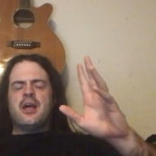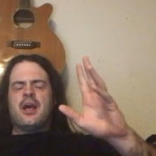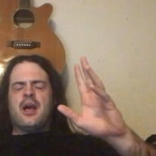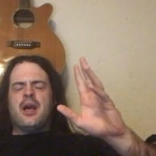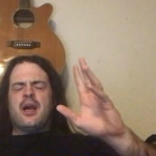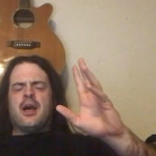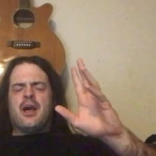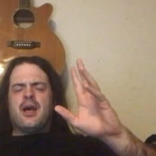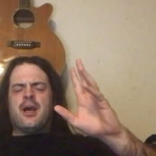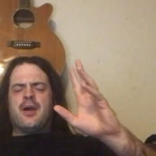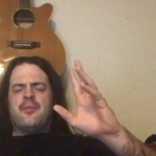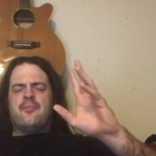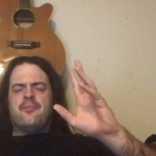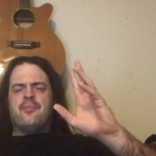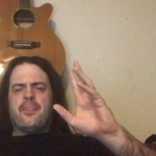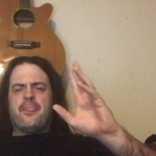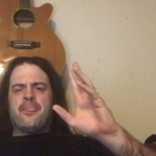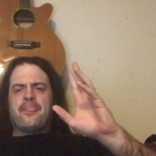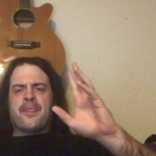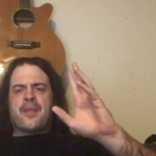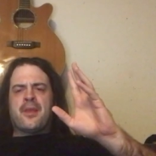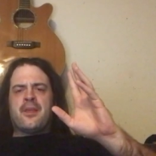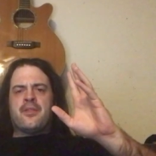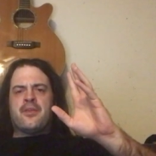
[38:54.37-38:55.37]
Um,
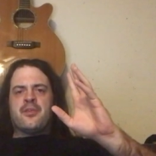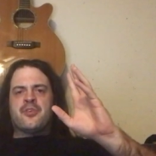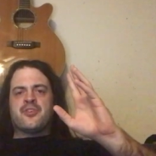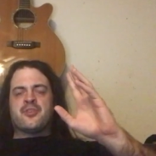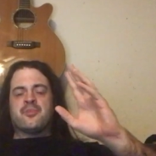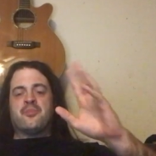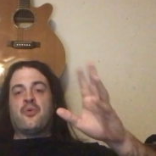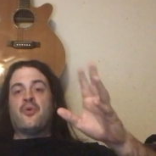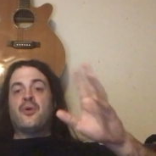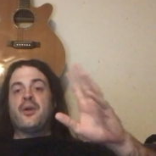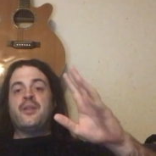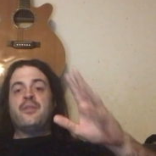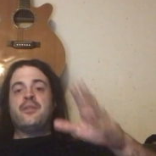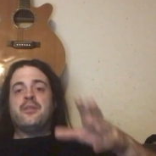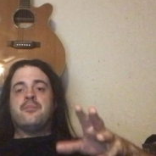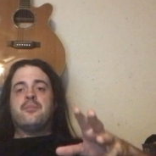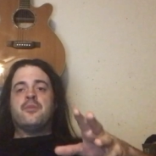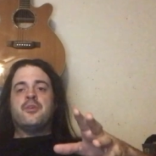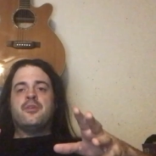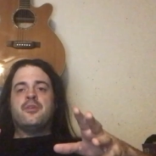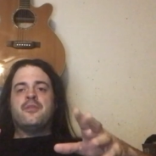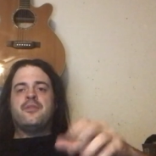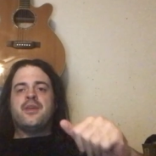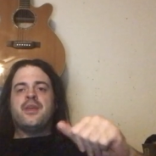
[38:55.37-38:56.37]
there's a point in the
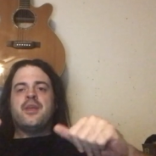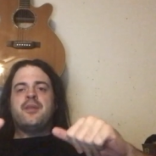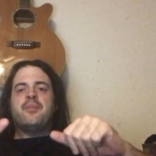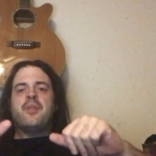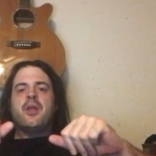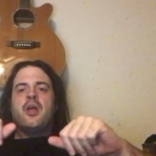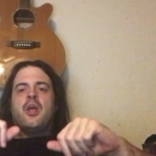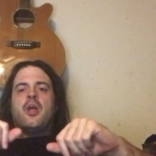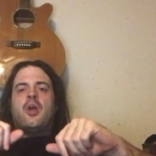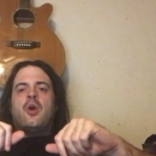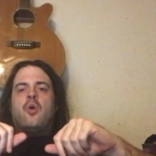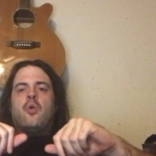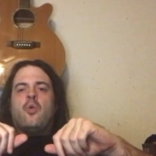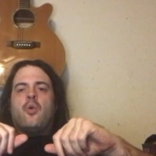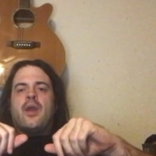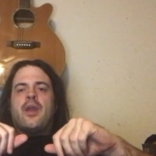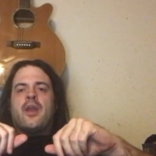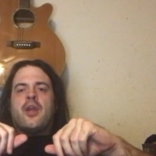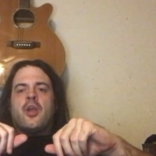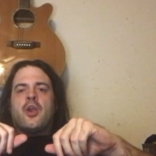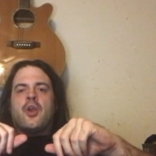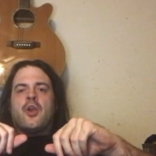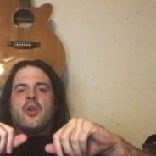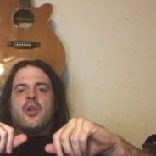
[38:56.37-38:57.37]
movie
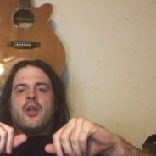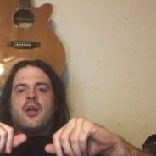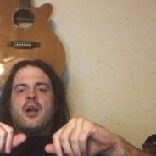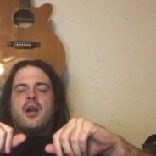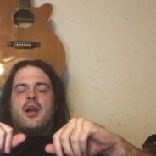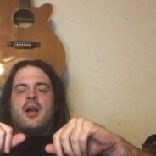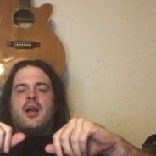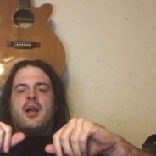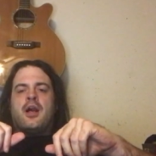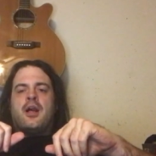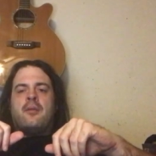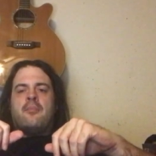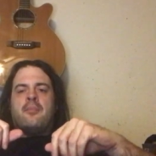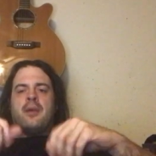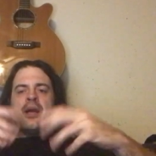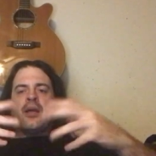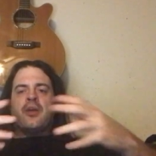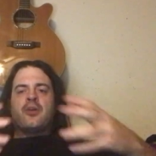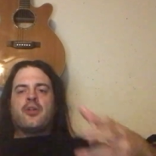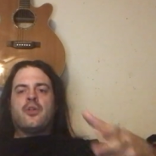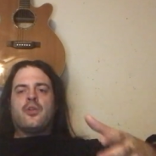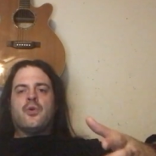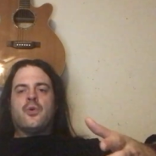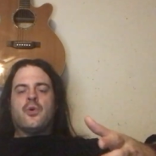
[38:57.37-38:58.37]
where uh,
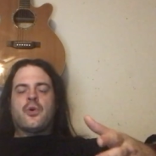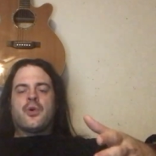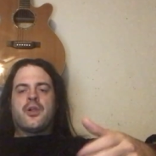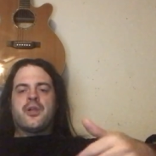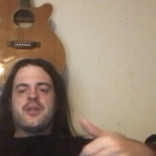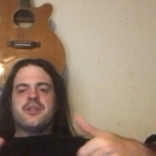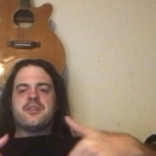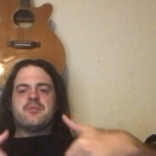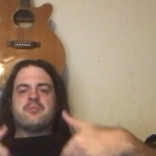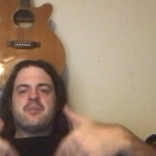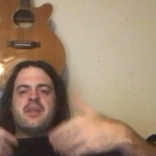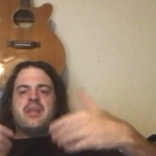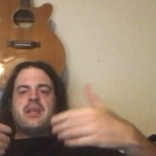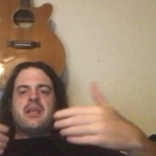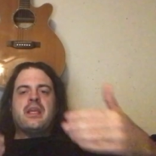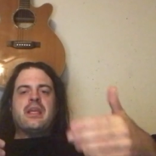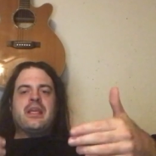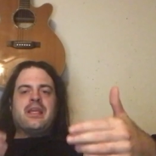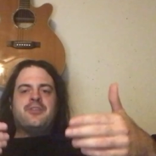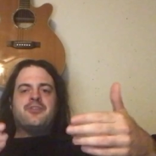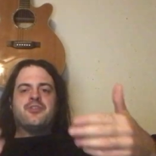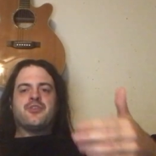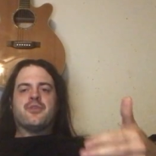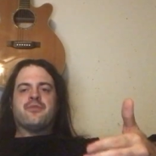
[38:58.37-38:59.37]
Michael Oher is being
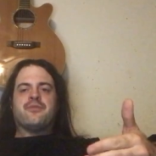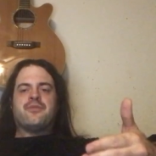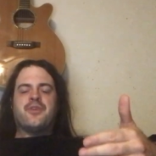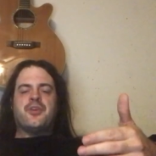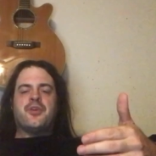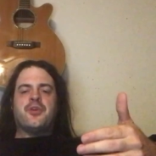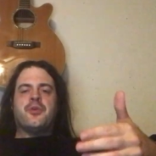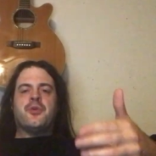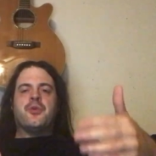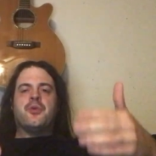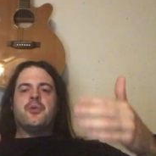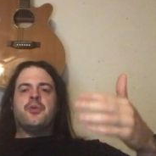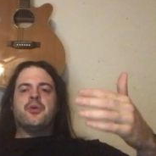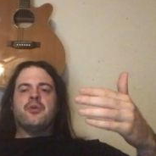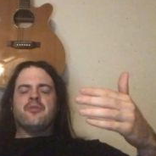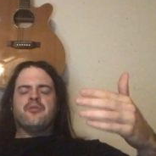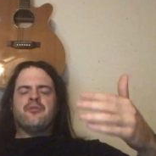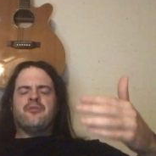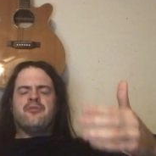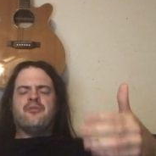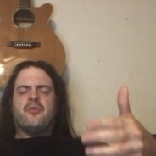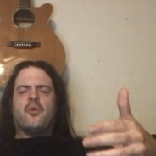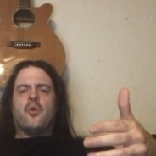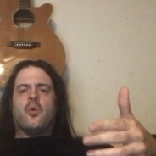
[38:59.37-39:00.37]
interviewed
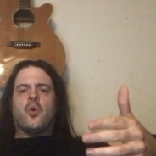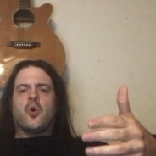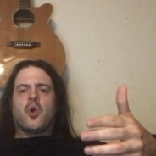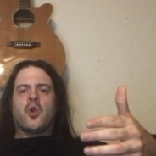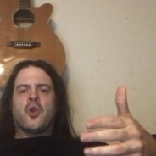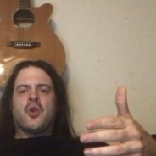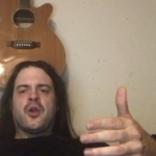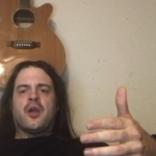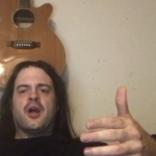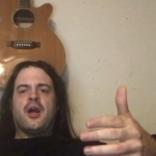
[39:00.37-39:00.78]
for